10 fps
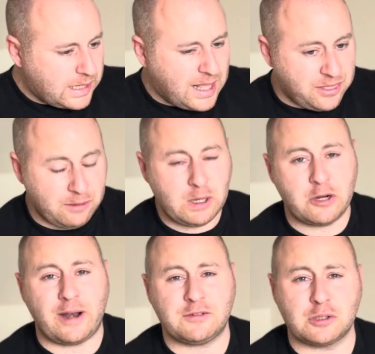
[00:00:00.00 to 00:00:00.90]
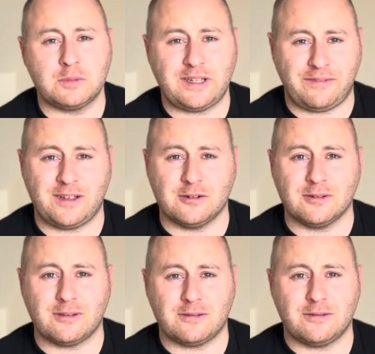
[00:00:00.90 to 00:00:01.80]
I think we're going to have
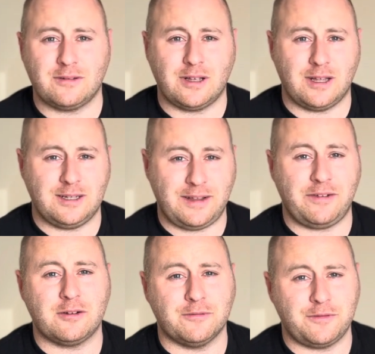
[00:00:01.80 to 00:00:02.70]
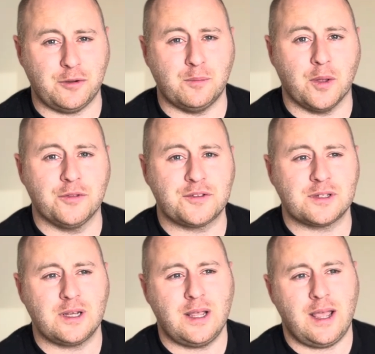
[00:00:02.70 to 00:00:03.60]
a difficult few months,
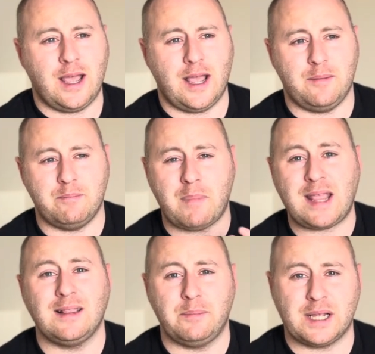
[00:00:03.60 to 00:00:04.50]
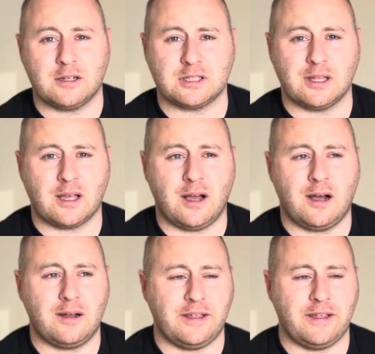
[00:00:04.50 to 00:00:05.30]
mainly because of the car.